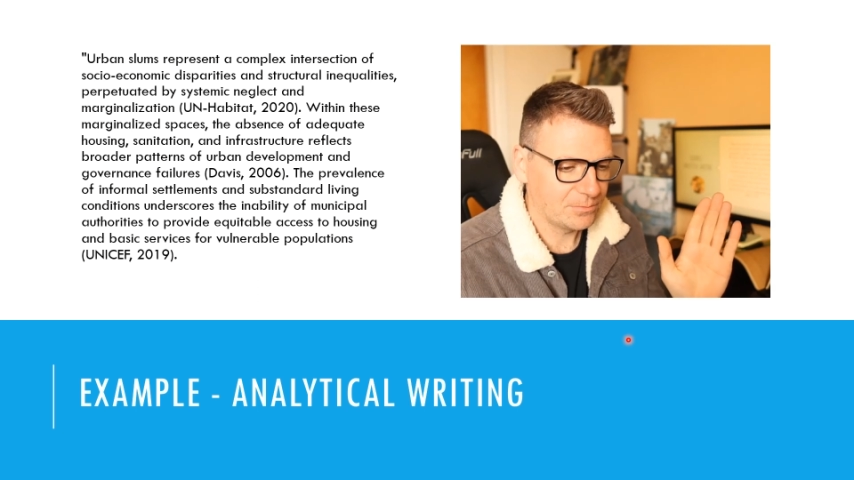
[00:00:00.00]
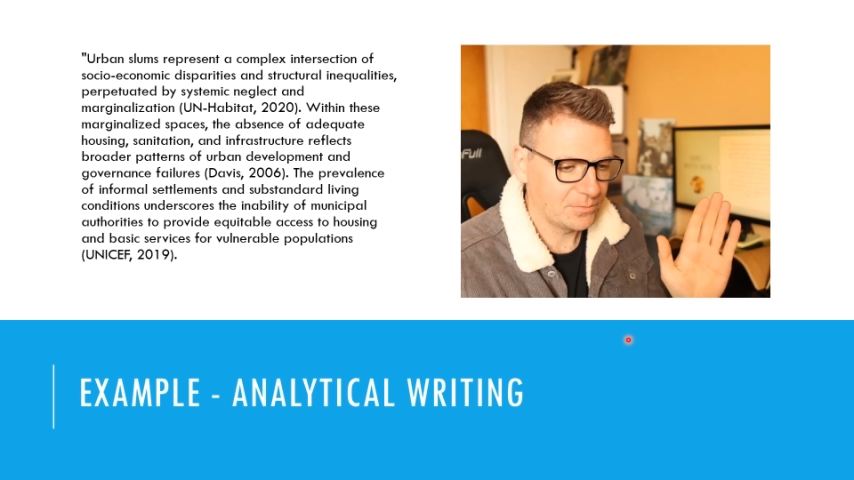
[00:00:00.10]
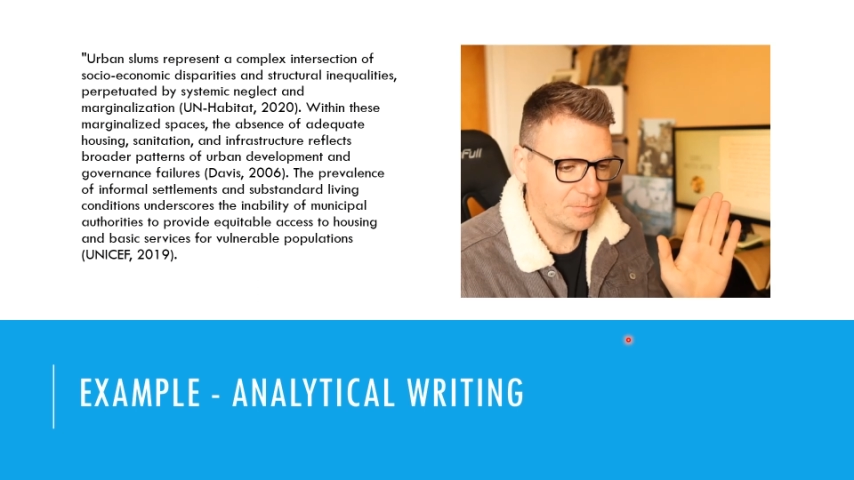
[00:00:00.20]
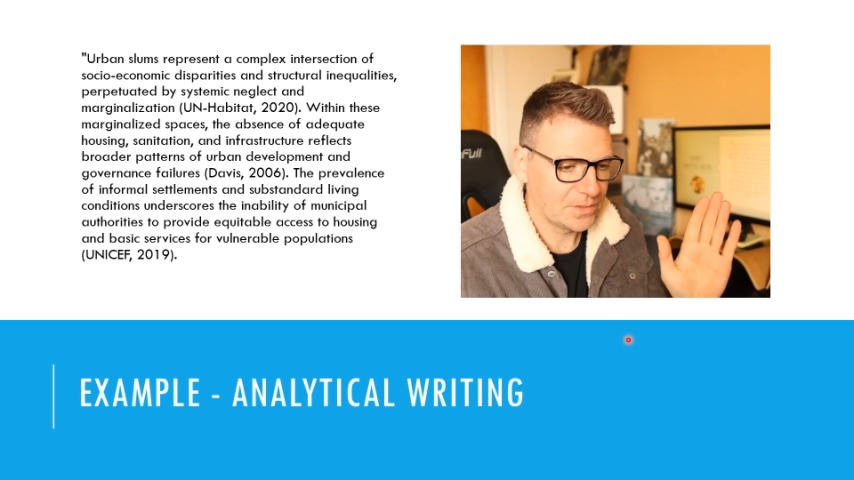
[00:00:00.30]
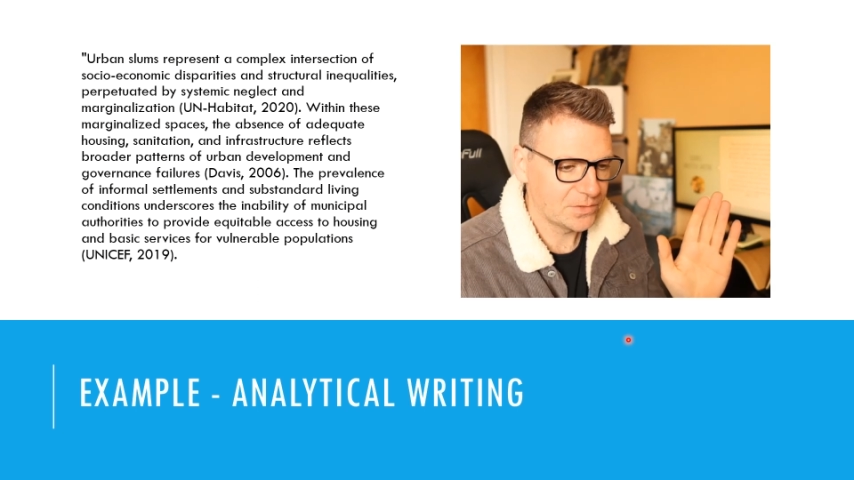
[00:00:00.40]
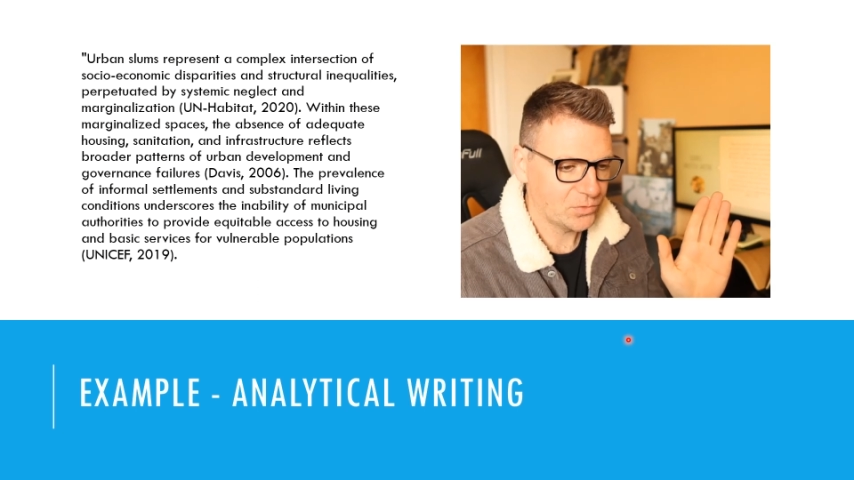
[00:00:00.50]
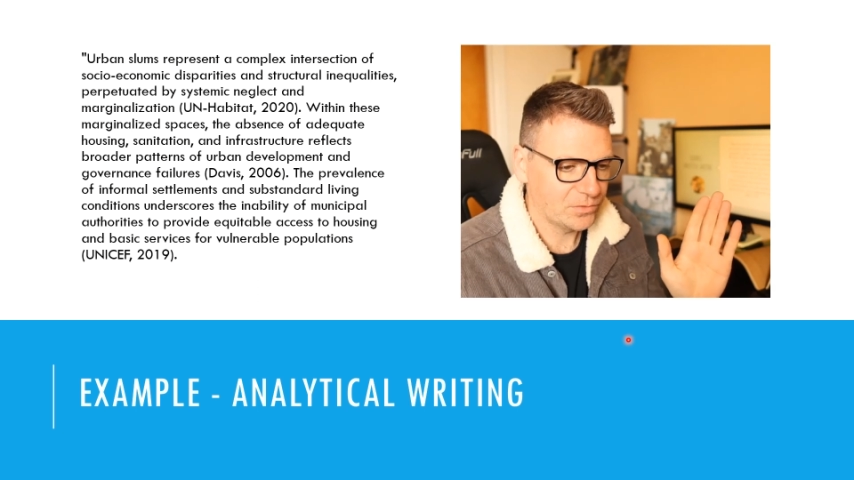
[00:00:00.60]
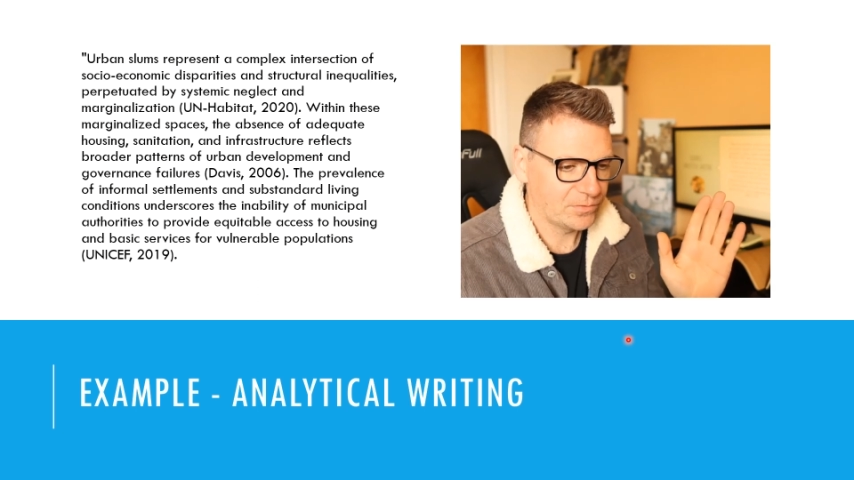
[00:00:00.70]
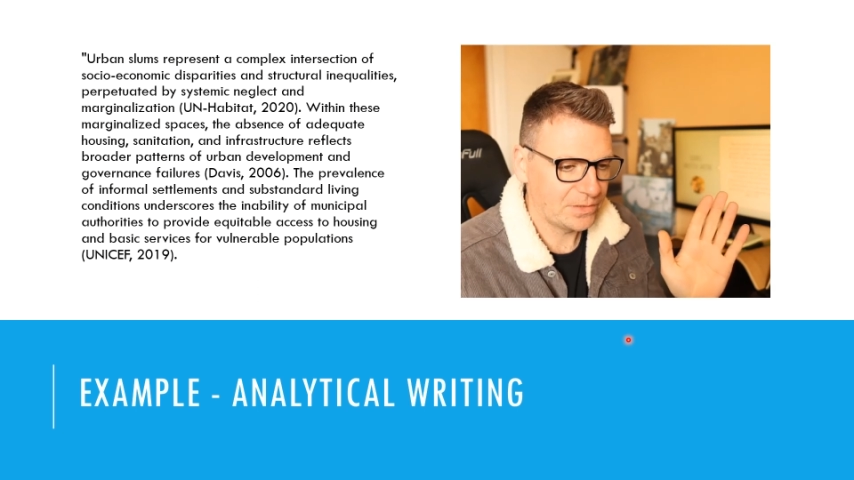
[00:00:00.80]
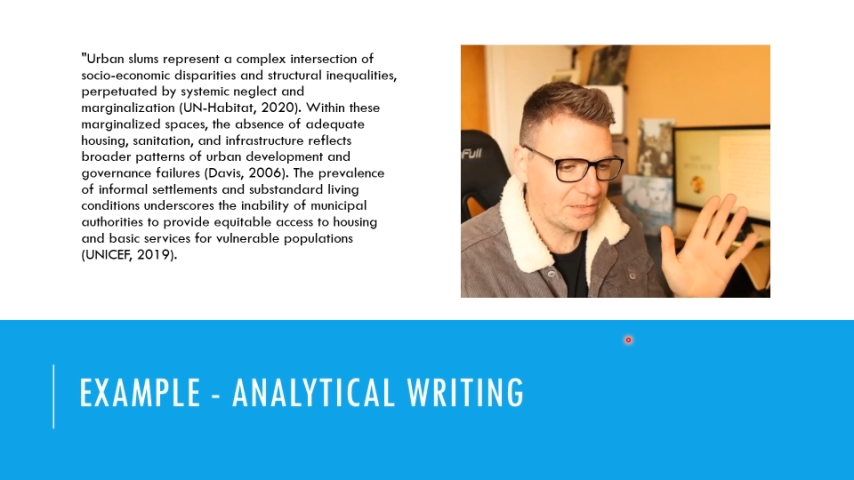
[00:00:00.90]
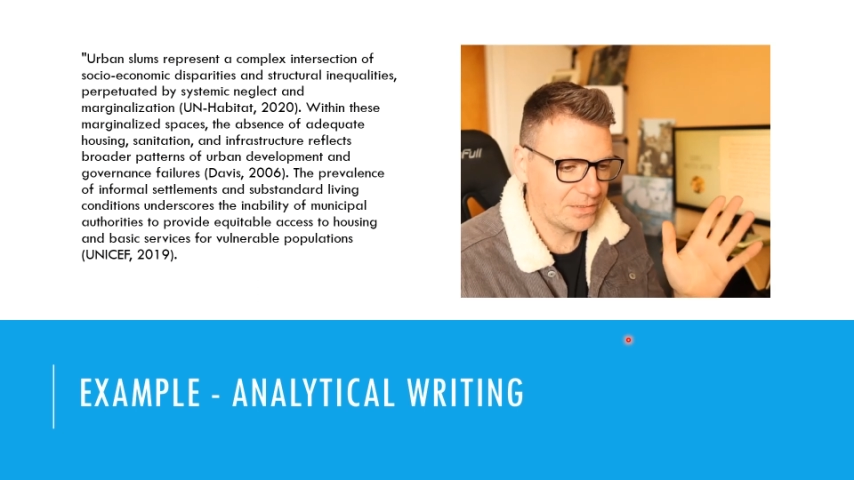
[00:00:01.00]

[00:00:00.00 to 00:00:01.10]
sort of the